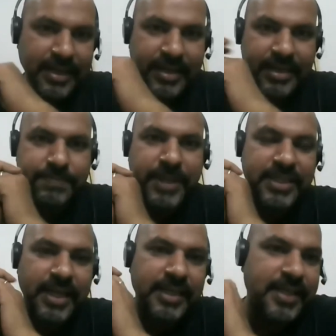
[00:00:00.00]
in
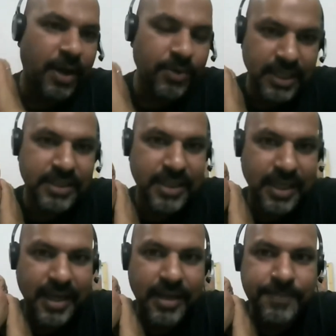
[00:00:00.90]
especially South
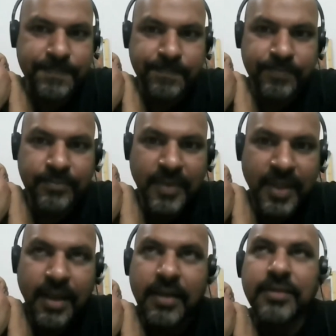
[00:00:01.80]
Asia,
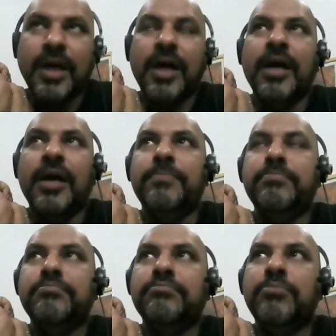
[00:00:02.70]
the
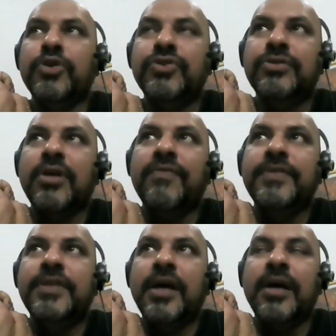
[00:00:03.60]
most of
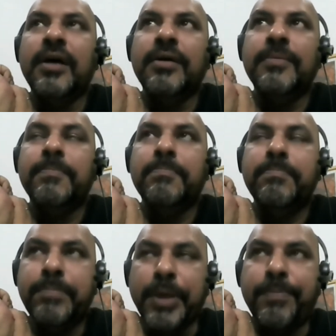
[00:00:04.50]
the
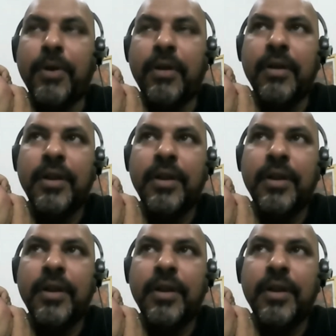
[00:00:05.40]
people